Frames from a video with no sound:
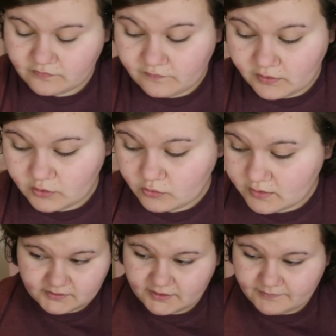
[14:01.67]

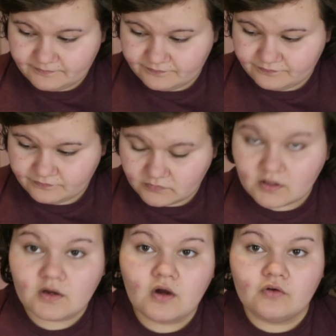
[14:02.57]

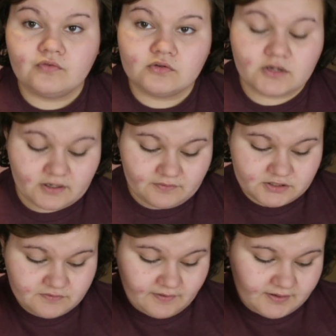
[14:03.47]
Full
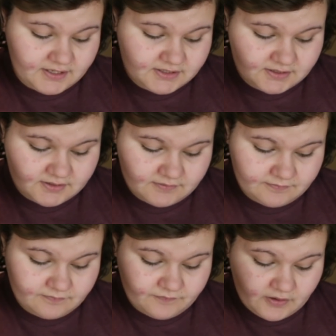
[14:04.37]
Coverage
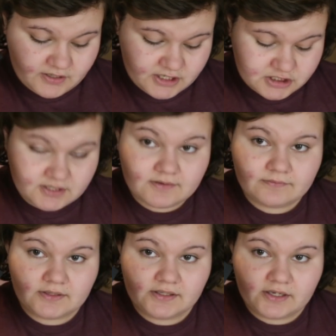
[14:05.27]
Foundation,
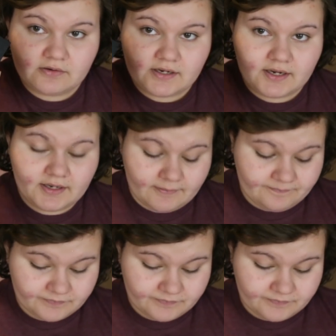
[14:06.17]
the liquid kind.